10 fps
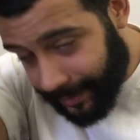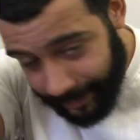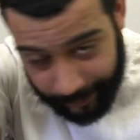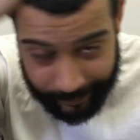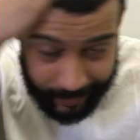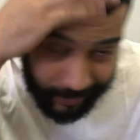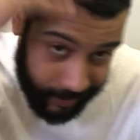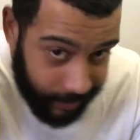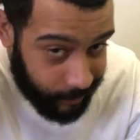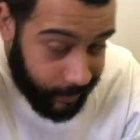Definitely need to
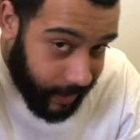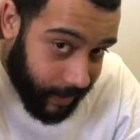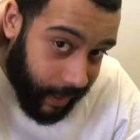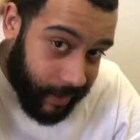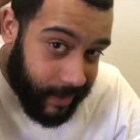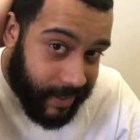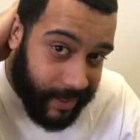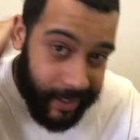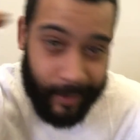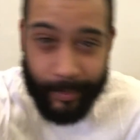go ahead and knock this
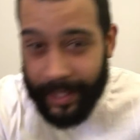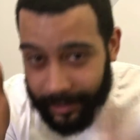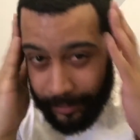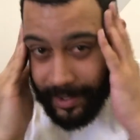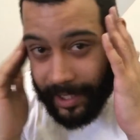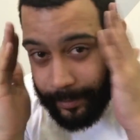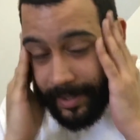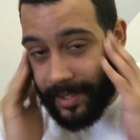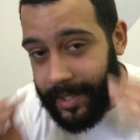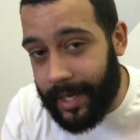down. Probably gonna taper the
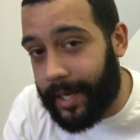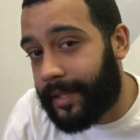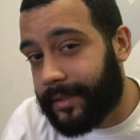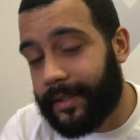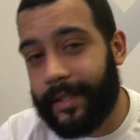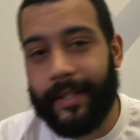sides.